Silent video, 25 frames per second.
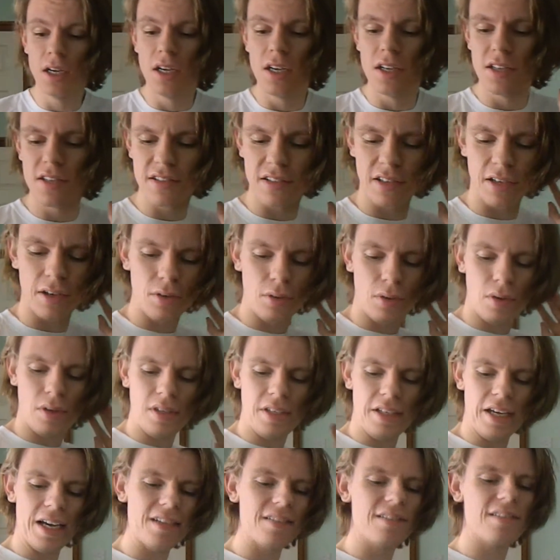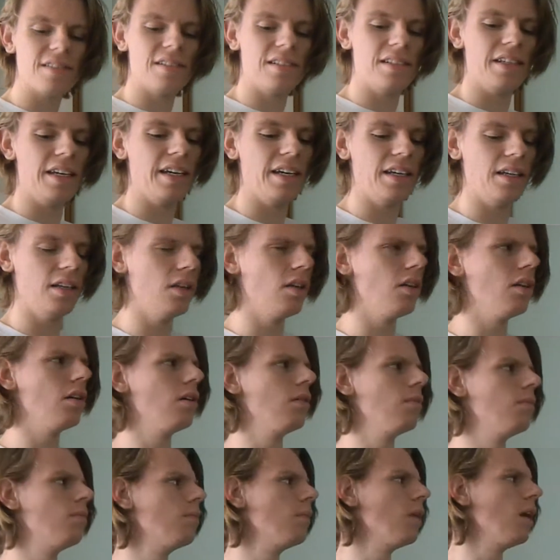So yesterday,
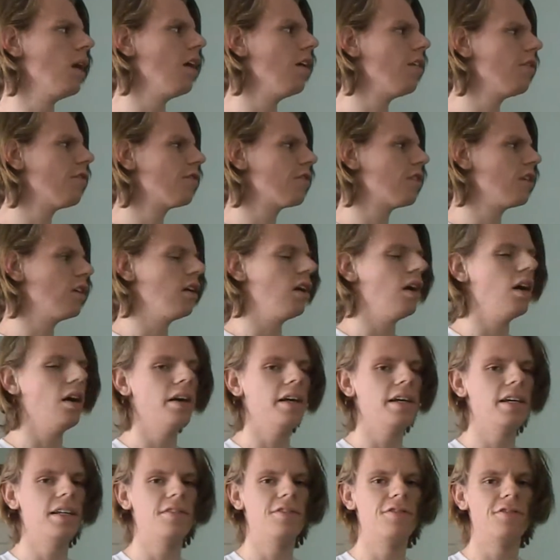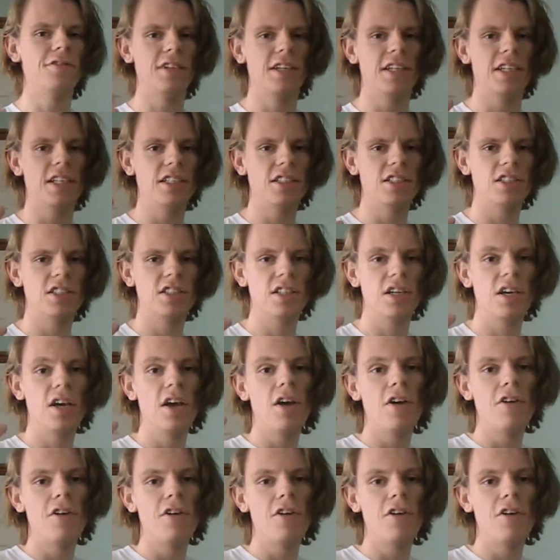after I had finished